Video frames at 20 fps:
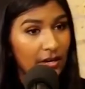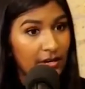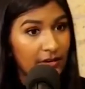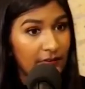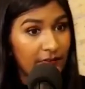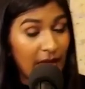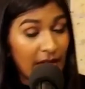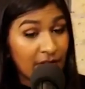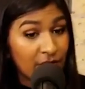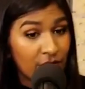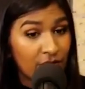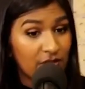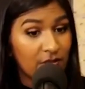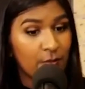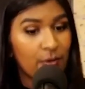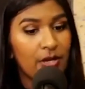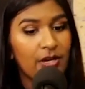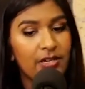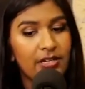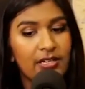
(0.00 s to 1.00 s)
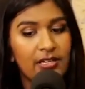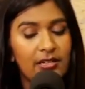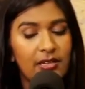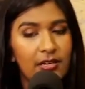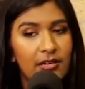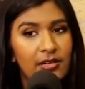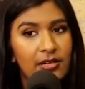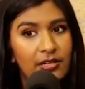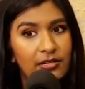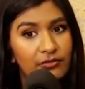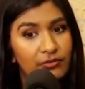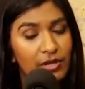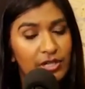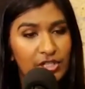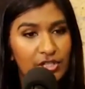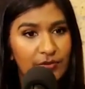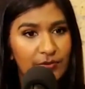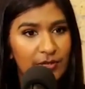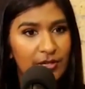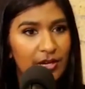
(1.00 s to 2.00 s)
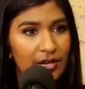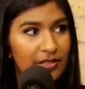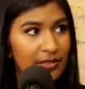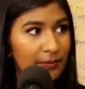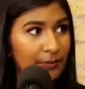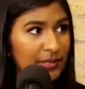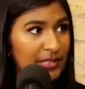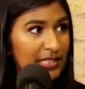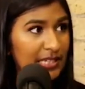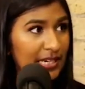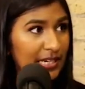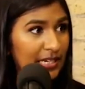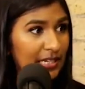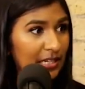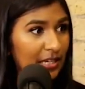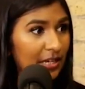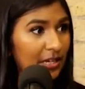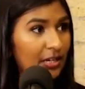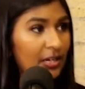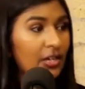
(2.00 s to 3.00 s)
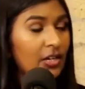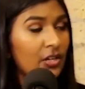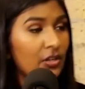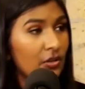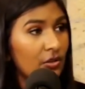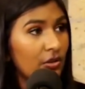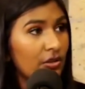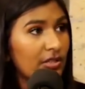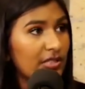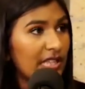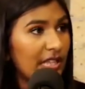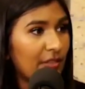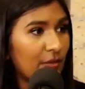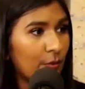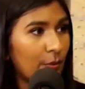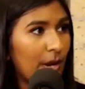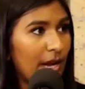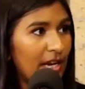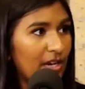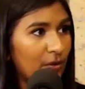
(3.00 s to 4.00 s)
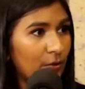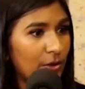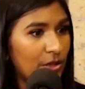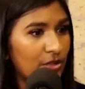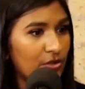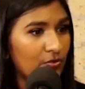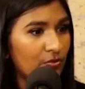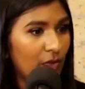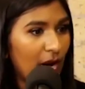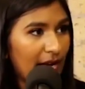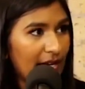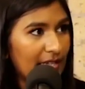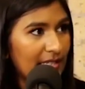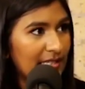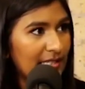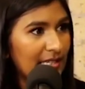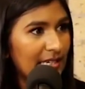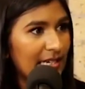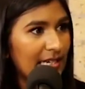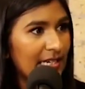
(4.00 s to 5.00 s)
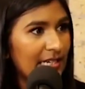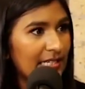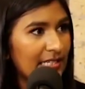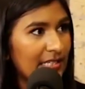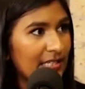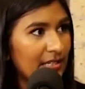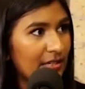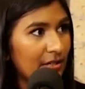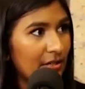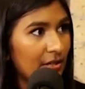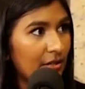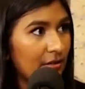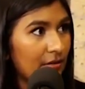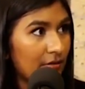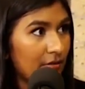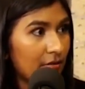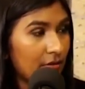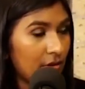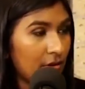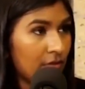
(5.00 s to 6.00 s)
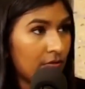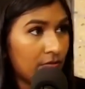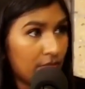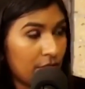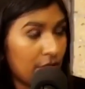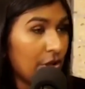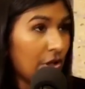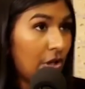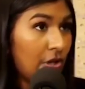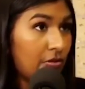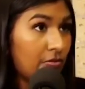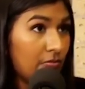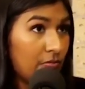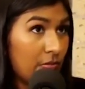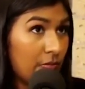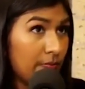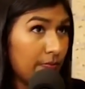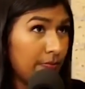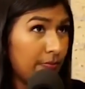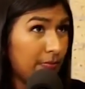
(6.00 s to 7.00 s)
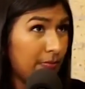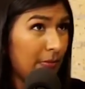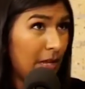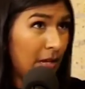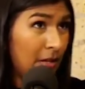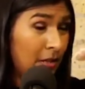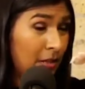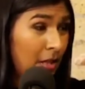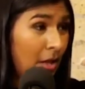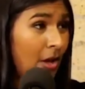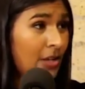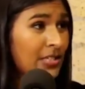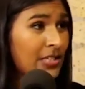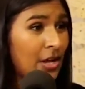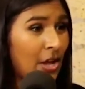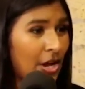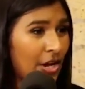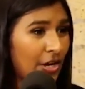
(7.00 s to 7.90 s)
Fanon's work, in Wretched of the Earth in particular, looks at the way in which race is, you know, a class